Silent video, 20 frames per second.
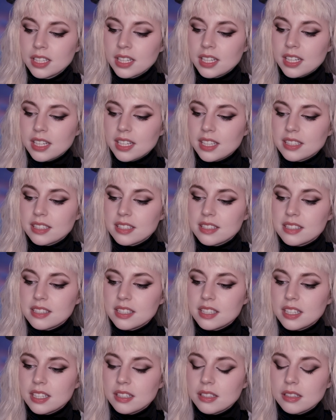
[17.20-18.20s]
I'd like to see
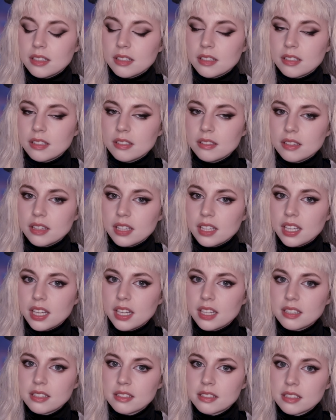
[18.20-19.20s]
how long you'd
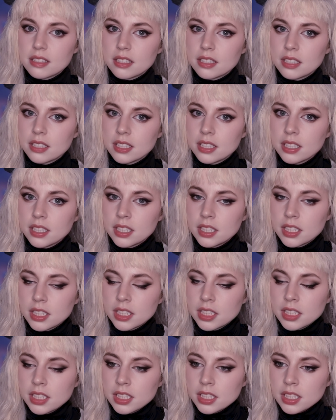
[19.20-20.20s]
last.
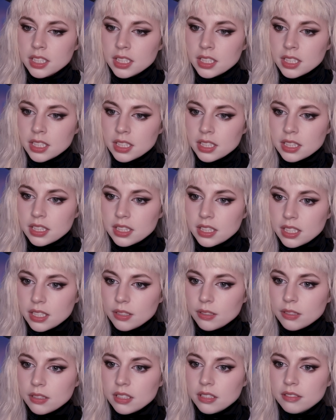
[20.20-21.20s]

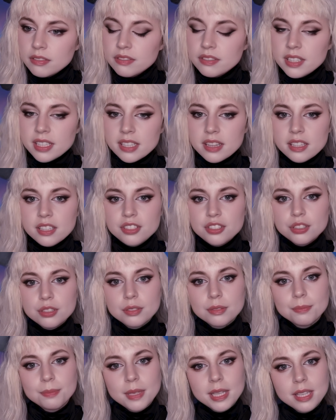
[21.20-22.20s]
Now, the fact that you're
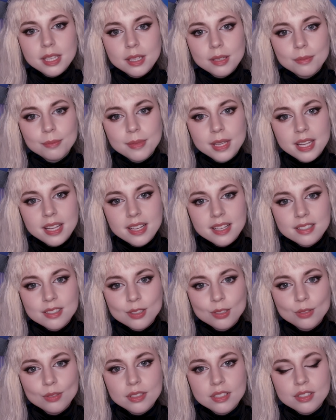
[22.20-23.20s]
making me ask
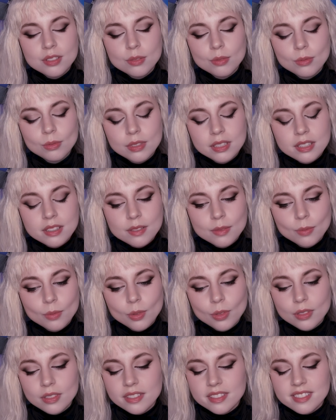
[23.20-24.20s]
you this once
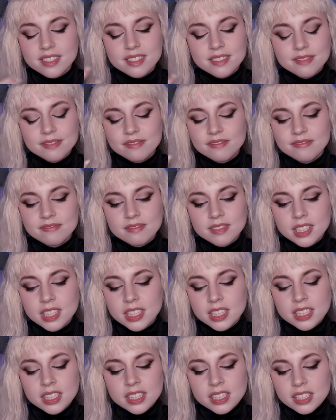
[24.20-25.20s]
more is...
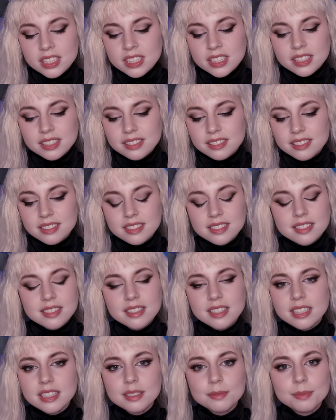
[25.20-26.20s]
it's
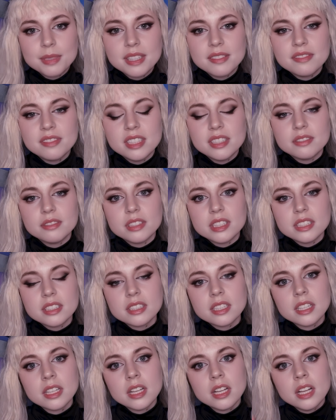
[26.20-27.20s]
not my favorite.
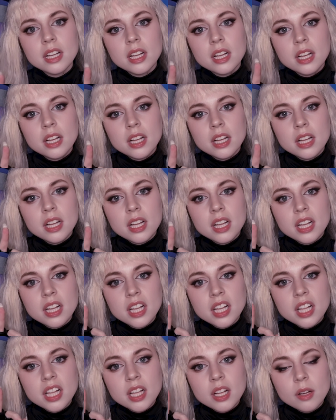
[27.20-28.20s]

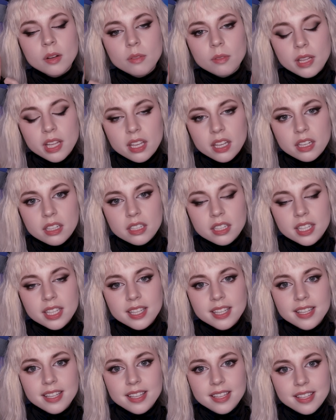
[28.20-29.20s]
Where
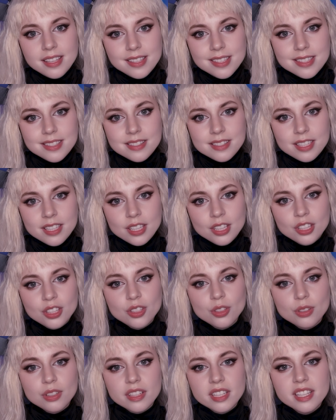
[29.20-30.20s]
is
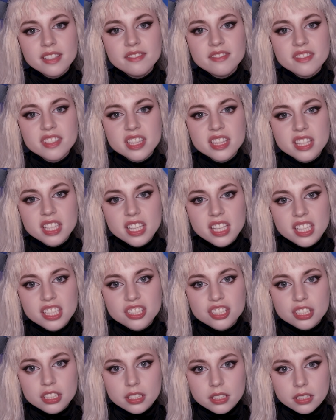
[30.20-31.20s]
your
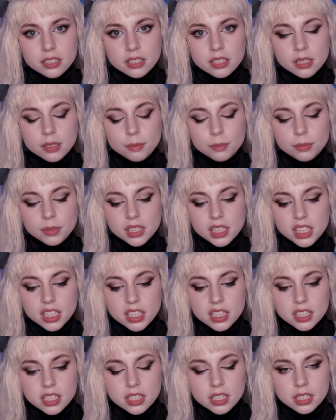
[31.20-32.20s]
invitation,
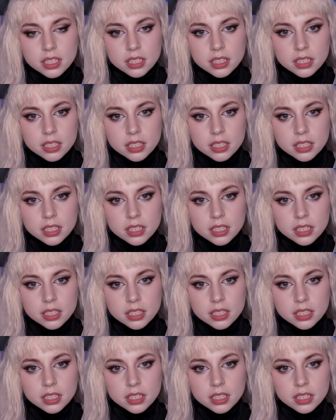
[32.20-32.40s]
please?